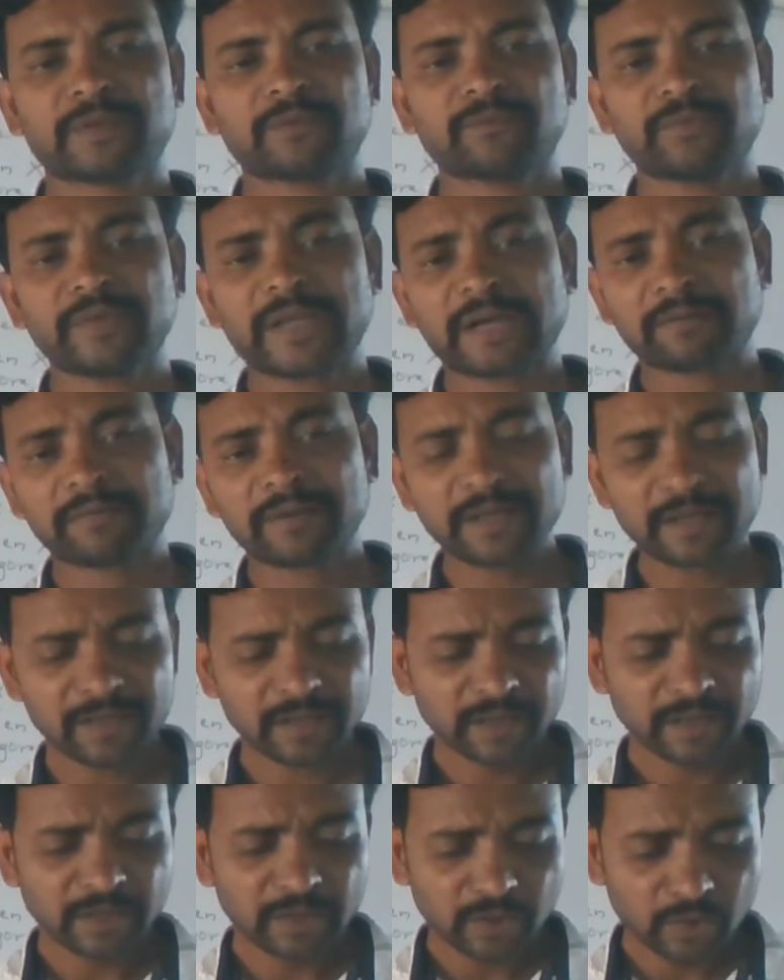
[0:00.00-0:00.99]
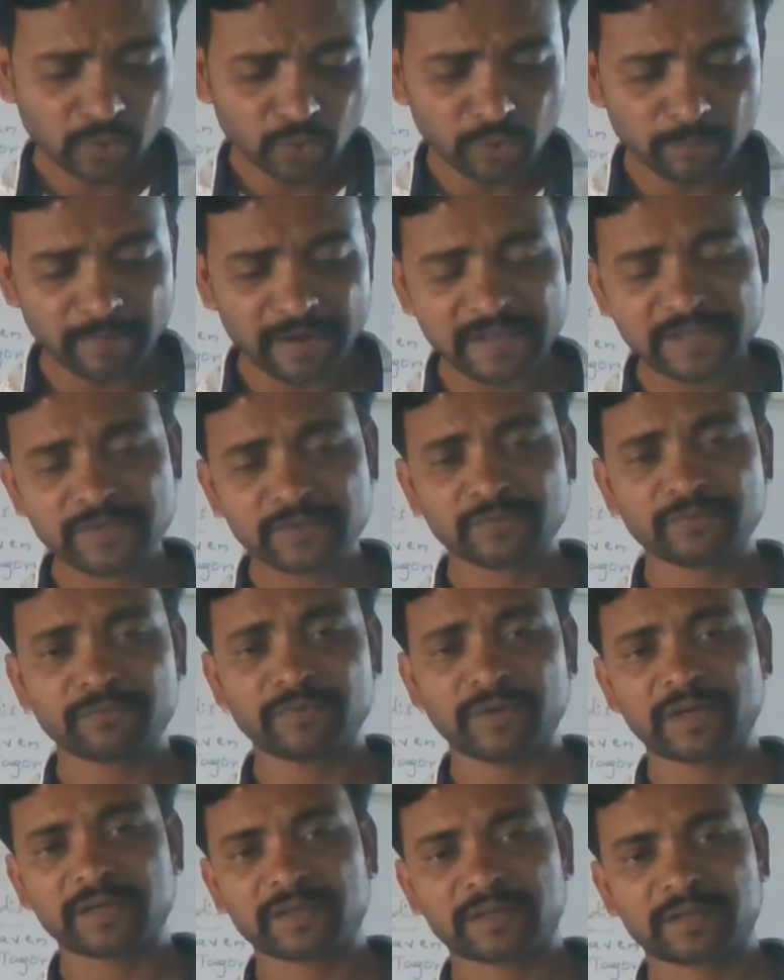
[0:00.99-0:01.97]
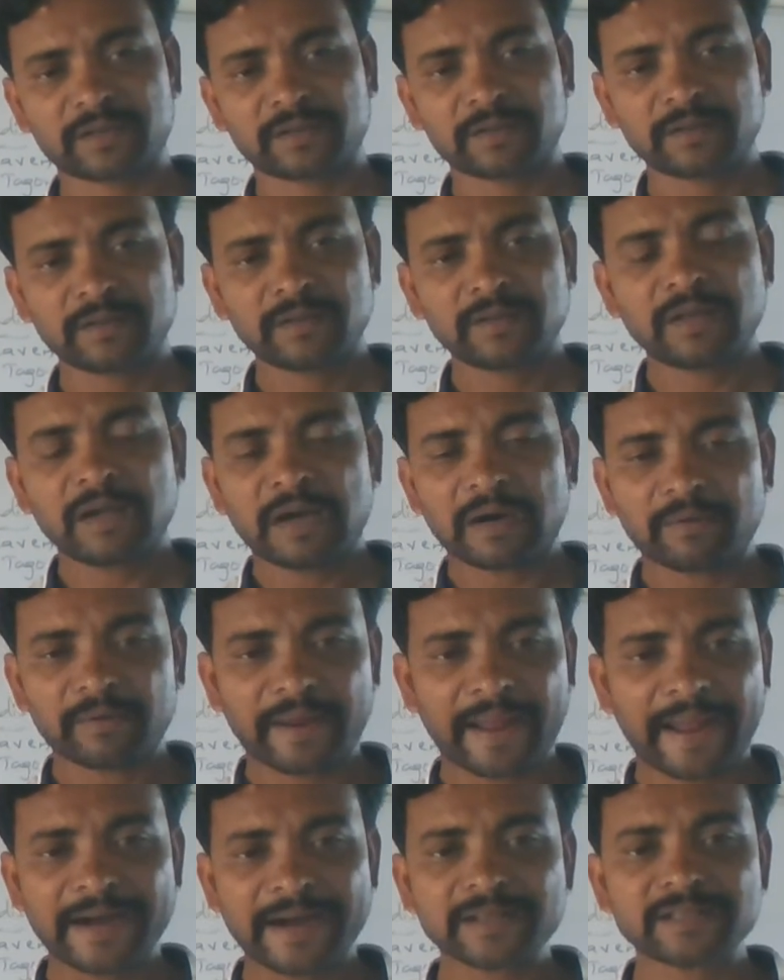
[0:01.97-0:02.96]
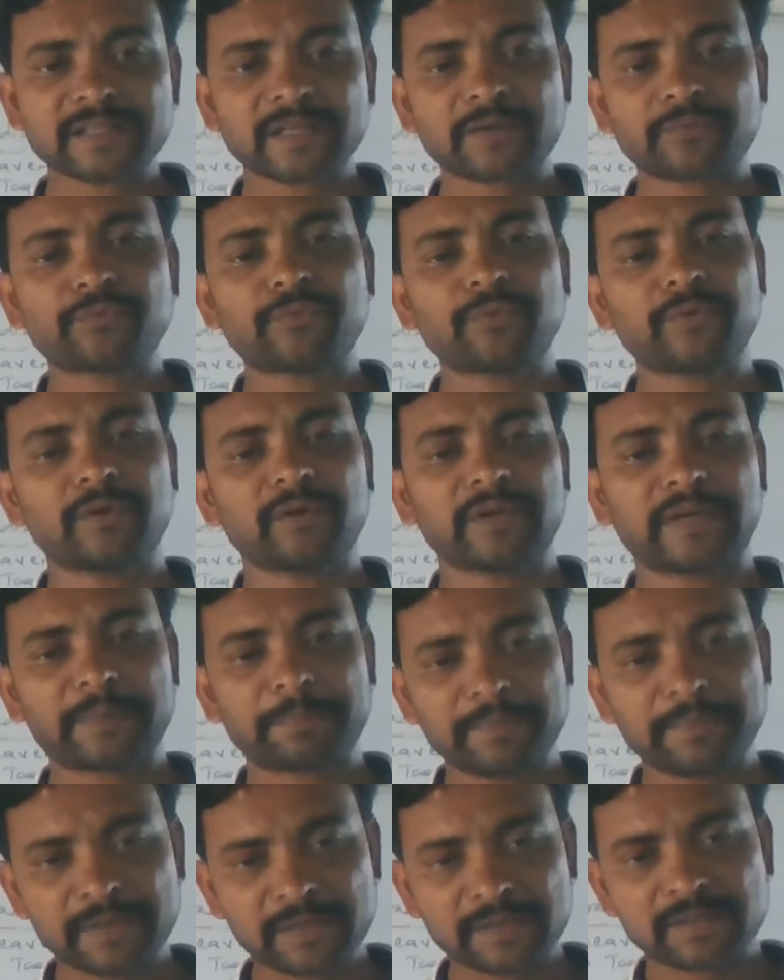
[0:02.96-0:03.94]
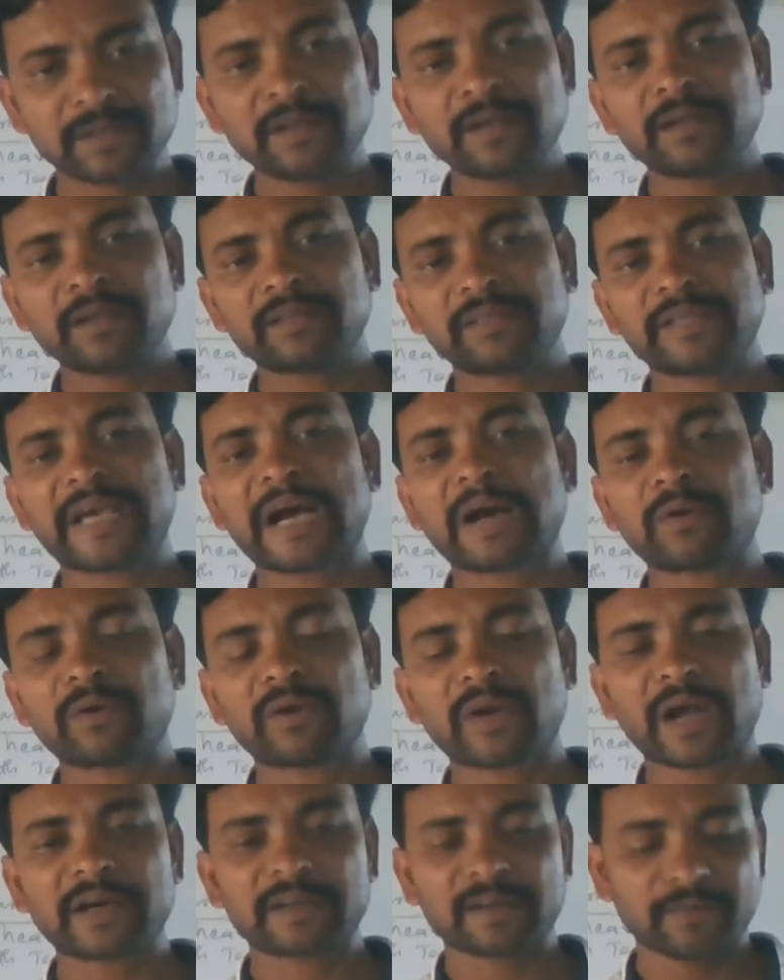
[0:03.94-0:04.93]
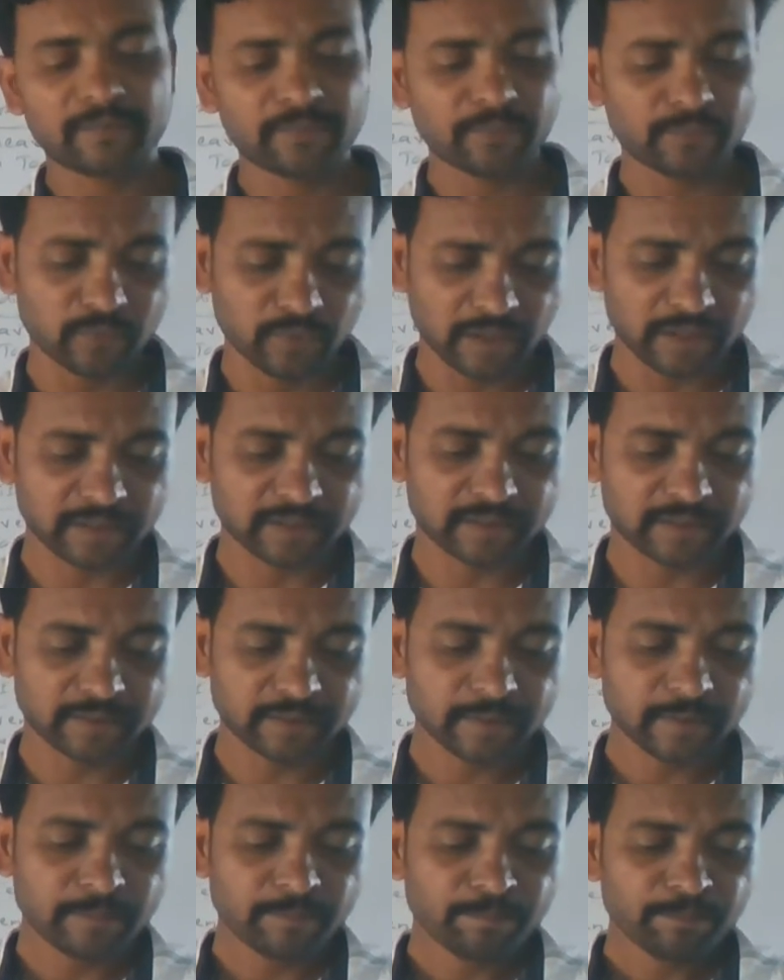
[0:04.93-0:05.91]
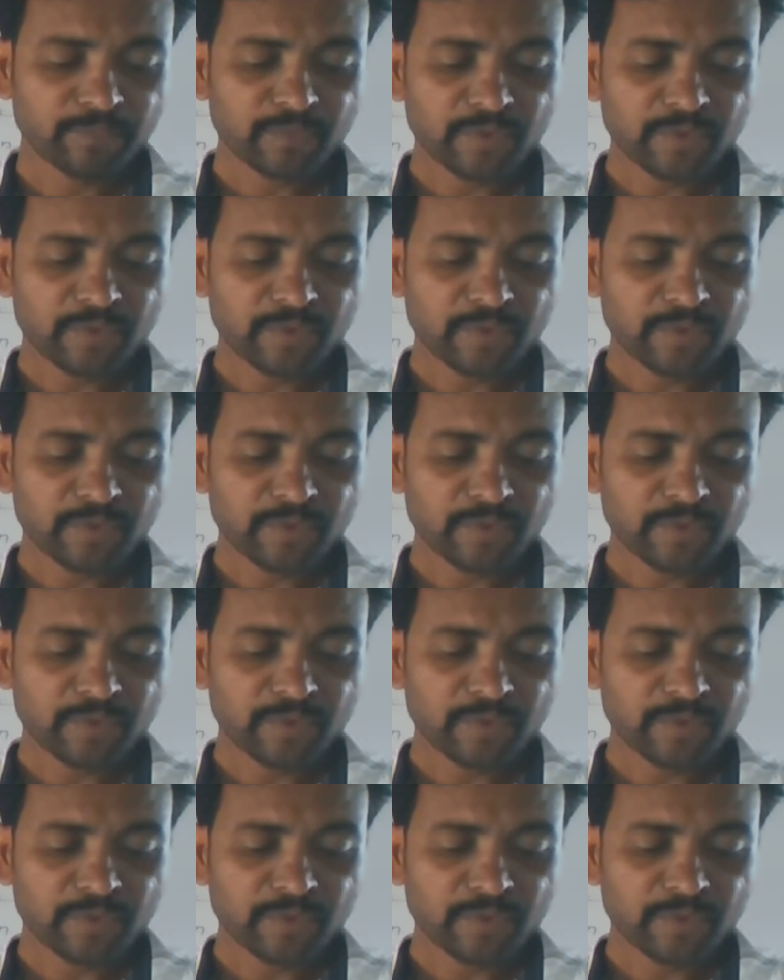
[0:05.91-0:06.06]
We have too much work. Our hands are full. It means they have a lot of work.